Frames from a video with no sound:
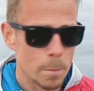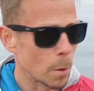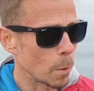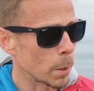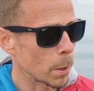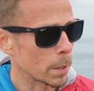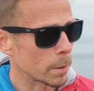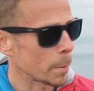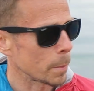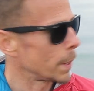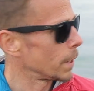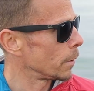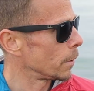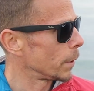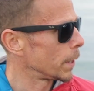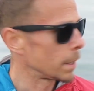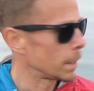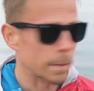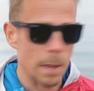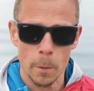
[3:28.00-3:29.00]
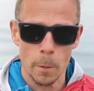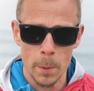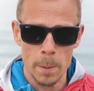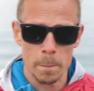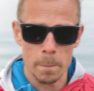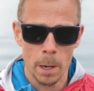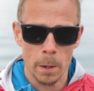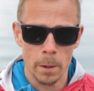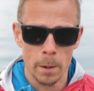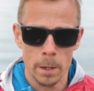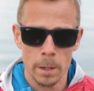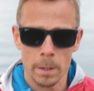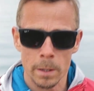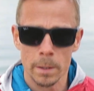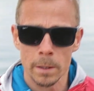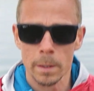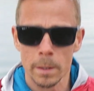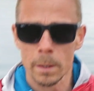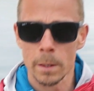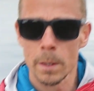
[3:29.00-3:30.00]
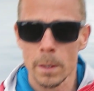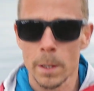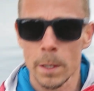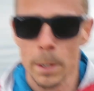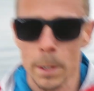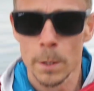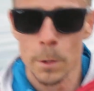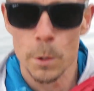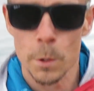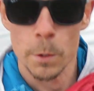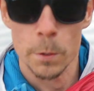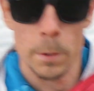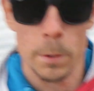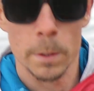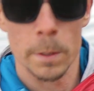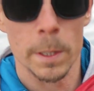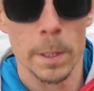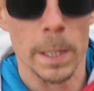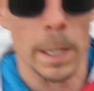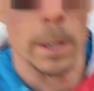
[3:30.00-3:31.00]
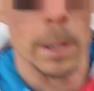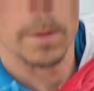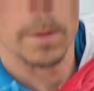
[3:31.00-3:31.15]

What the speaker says: But what is a bit annoying is that wind blower. Just, you know,